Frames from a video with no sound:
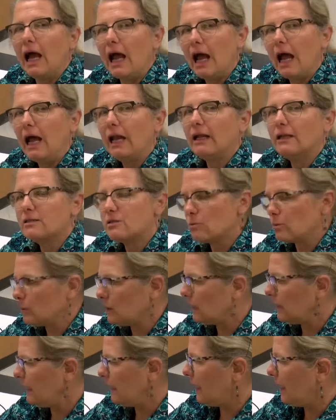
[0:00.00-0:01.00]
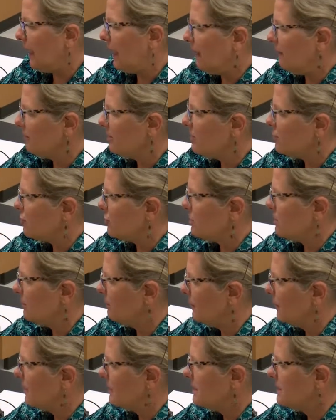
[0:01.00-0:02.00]
And it's really kind of interesting,
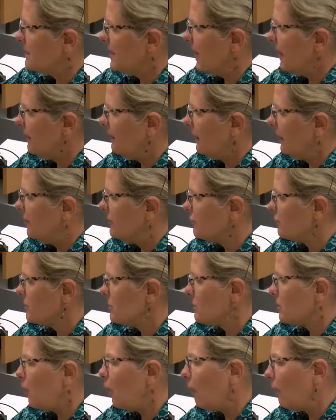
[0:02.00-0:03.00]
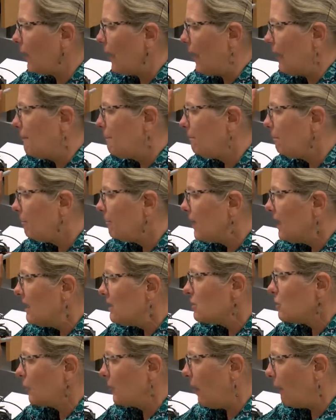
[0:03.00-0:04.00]
but it's not dangerous. Okay,
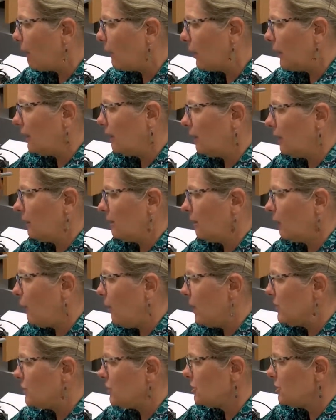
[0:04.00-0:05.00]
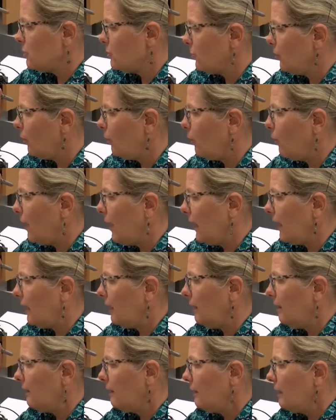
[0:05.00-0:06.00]
so now we're going to look at the questions real quick.
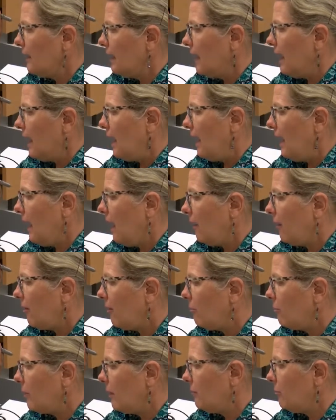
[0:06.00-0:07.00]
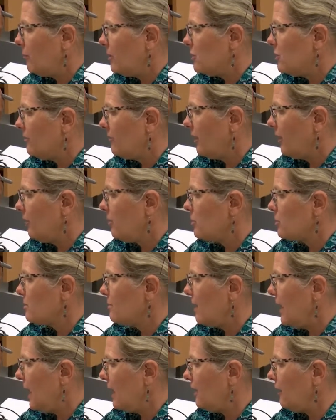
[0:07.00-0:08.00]
How do the blood pressure values
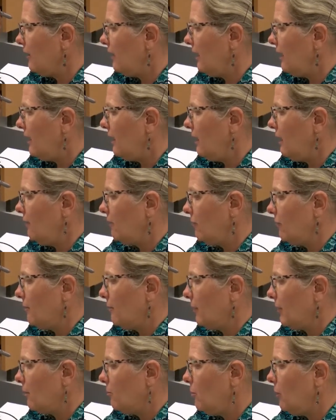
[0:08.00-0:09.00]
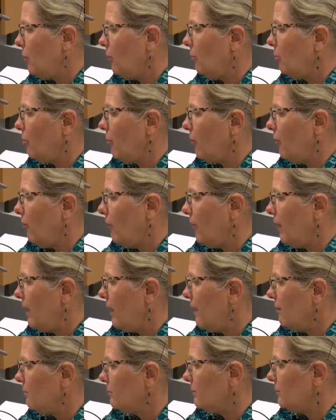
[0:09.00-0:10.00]
manually from the computer
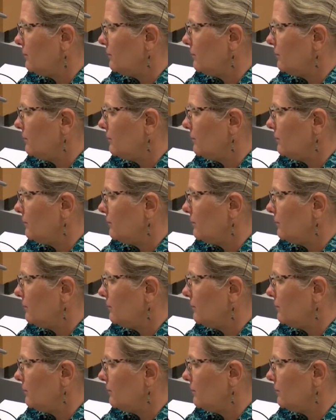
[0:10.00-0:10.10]
program